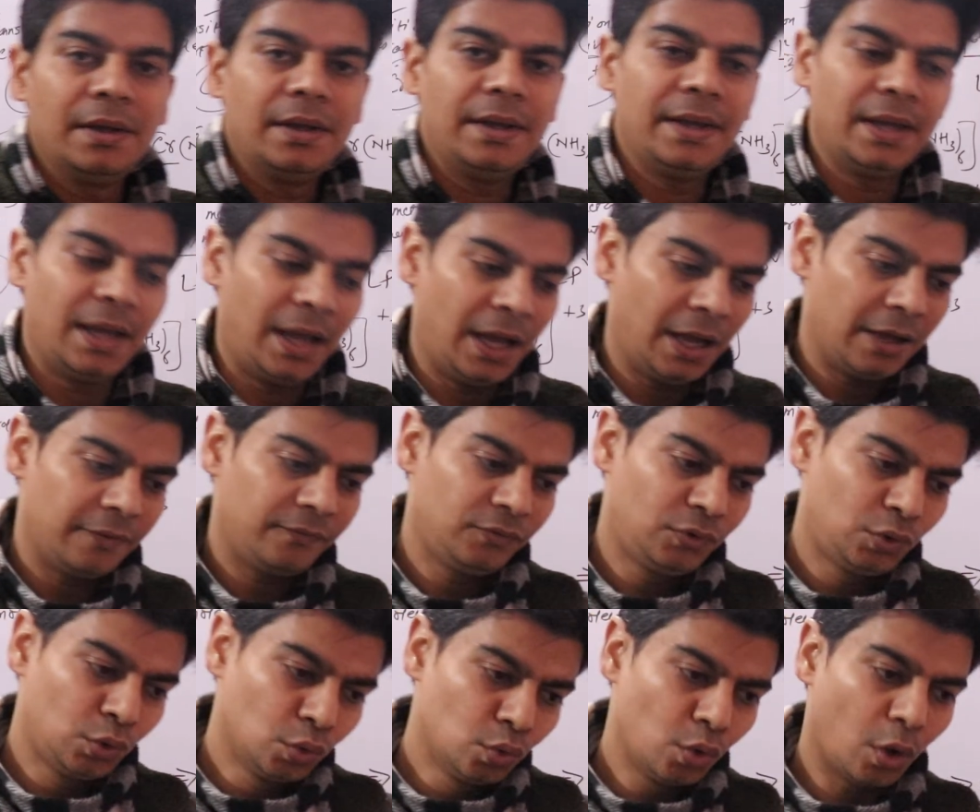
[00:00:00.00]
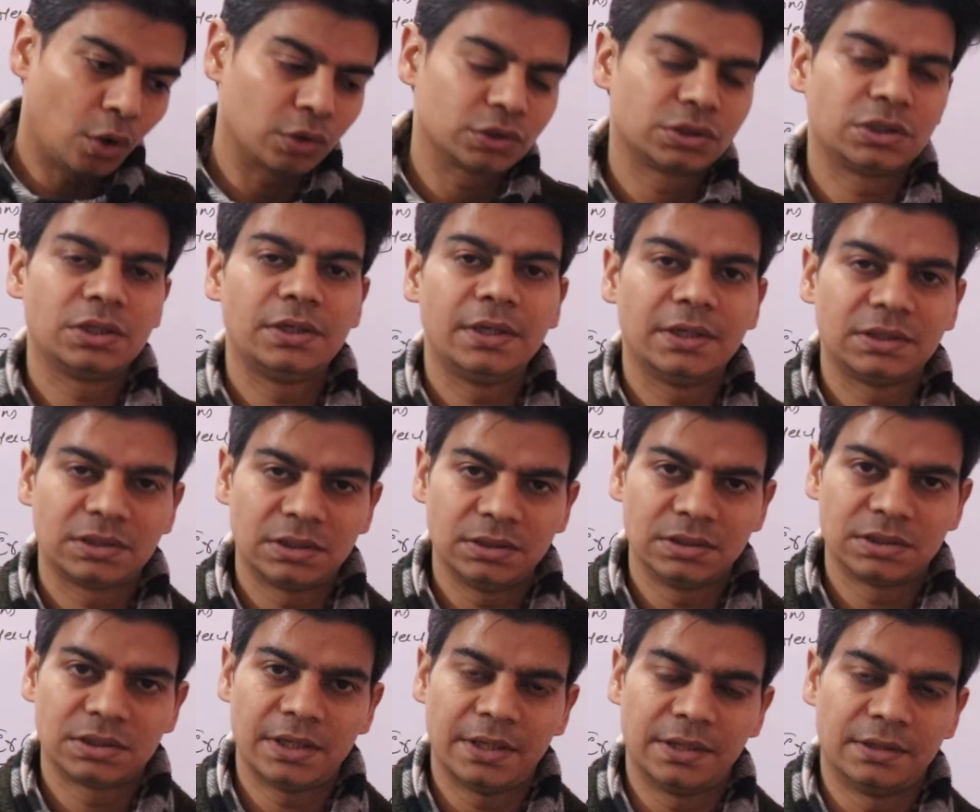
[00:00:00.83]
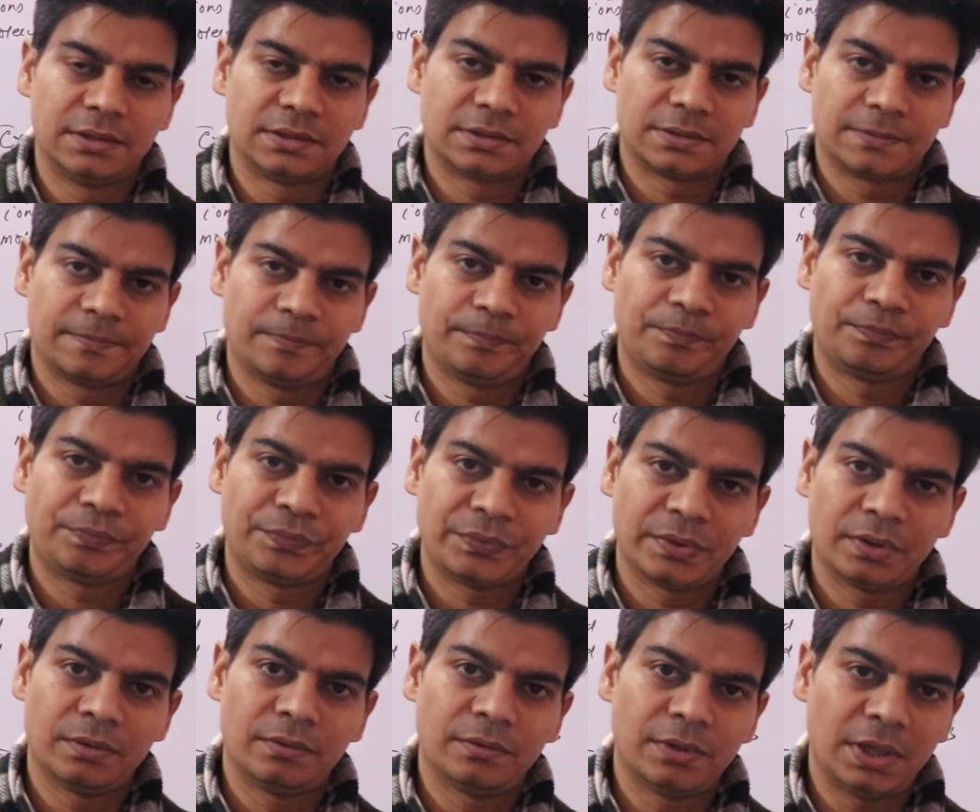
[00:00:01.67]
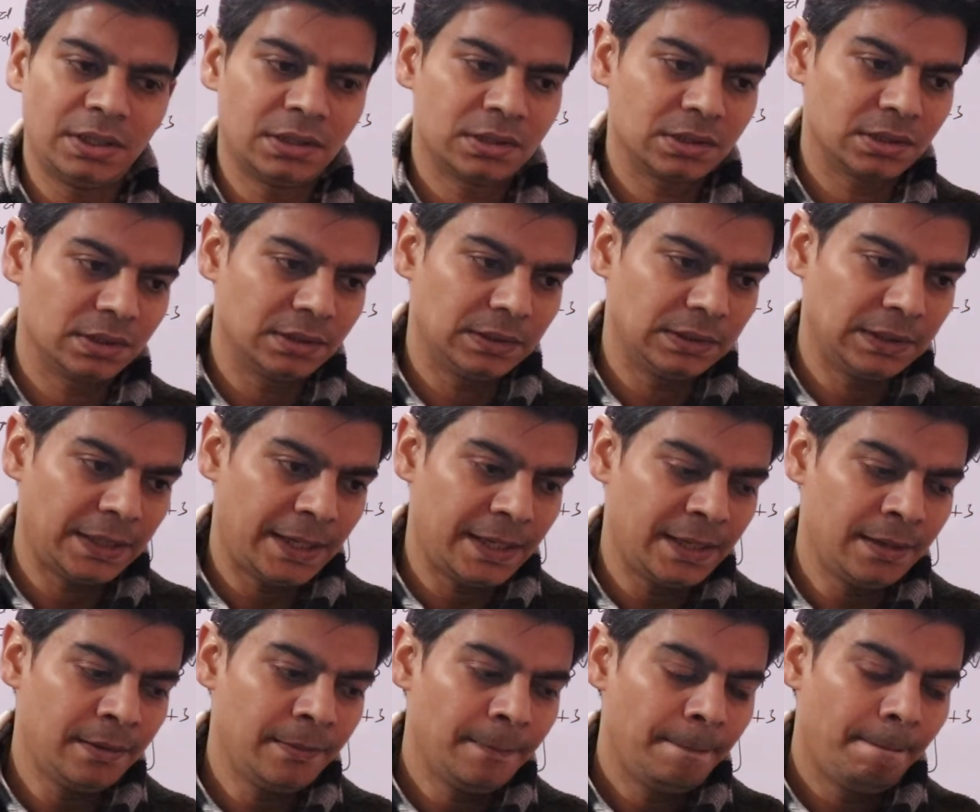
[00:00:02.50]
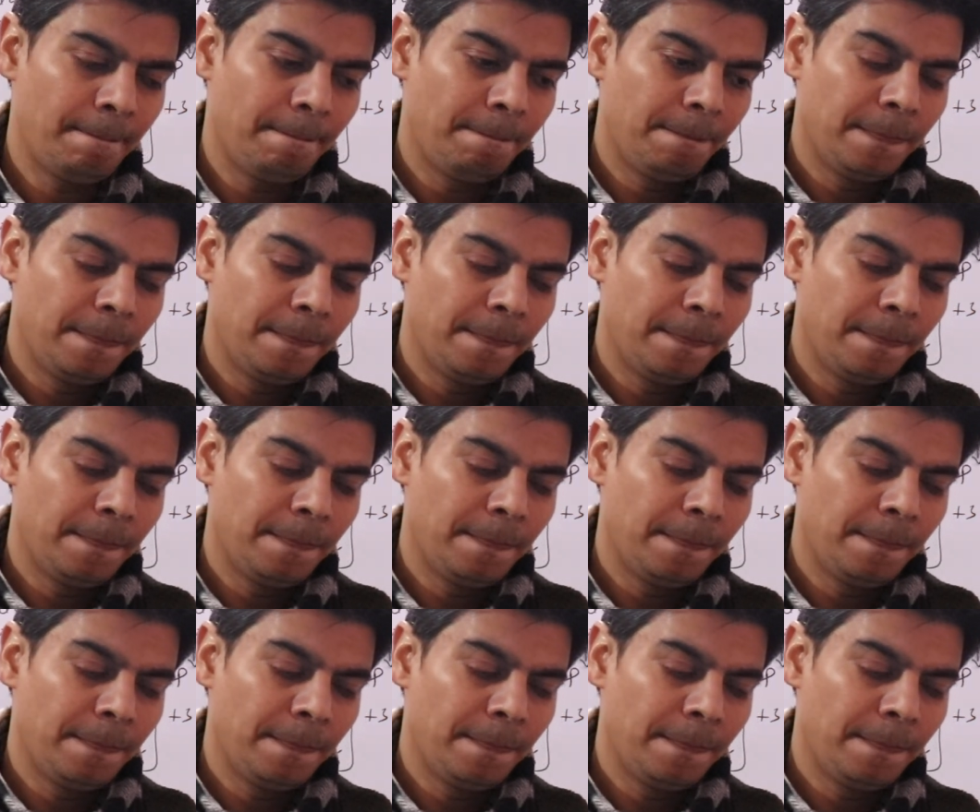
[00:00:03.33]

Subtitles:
have 2 oxidation states, right, then